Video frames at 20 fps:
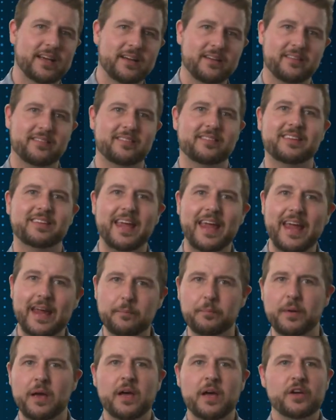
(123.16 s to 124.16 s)

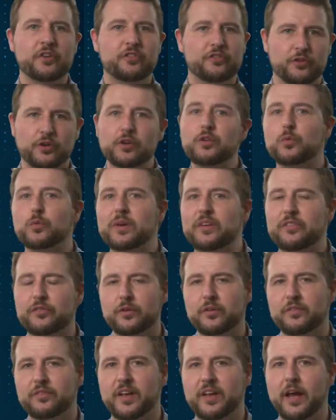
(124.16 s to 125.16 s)
escape certain
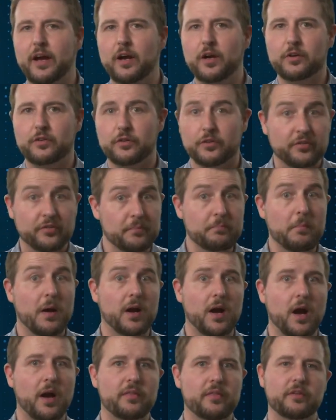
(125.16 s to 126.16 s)
reserved characters,
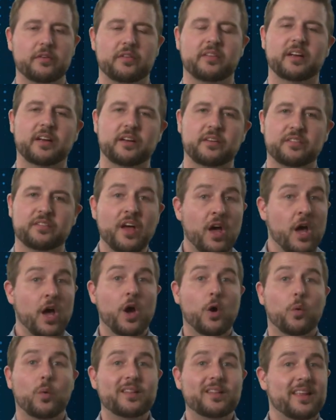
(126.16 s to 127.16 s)
among other things.
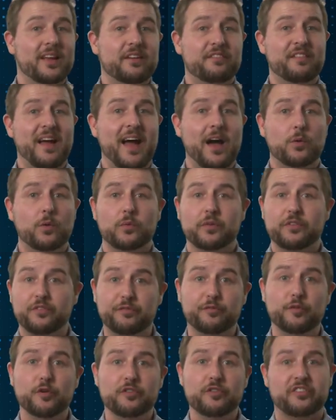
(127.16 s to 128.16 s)
What they found was
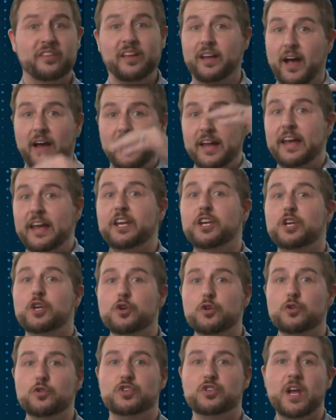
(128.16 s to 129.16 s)
first, they got a
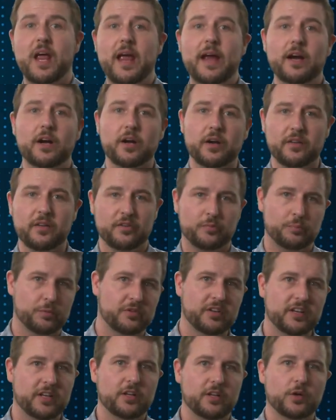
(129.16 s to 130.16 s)
huge error. This
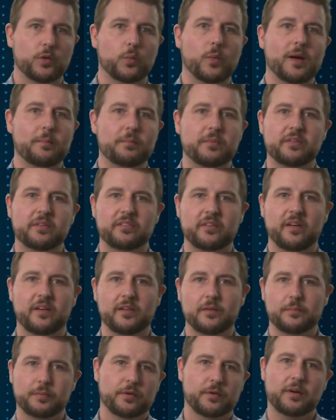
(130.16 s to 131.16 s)
particular web
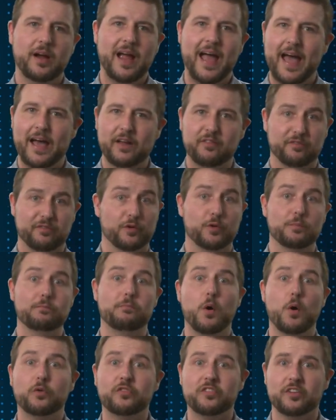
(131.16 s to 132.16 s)
developer had
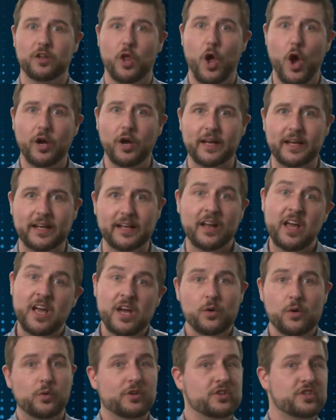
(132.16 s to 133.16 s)
verbose logging,
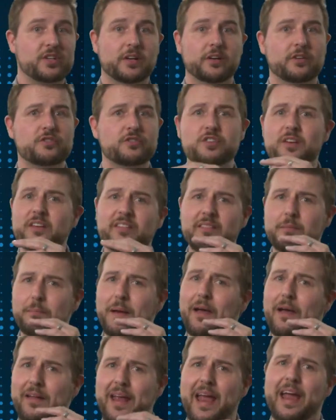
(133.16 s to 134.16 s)
which shared just
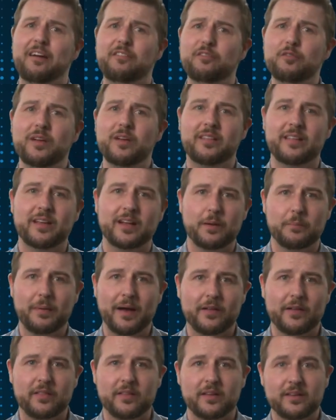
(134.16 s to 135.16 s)
about everything
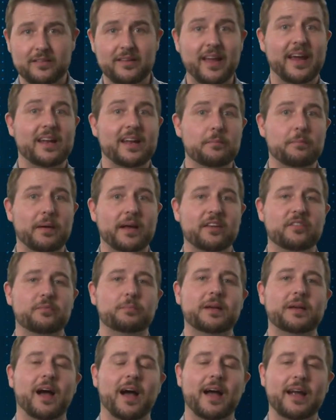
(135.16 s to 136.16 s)
about the database
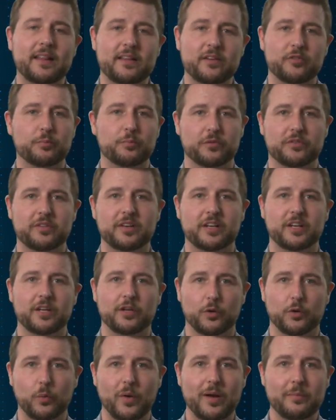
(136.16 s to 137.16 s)
behind this
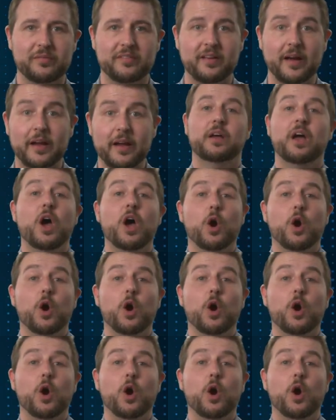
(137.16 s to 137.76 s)
particular website.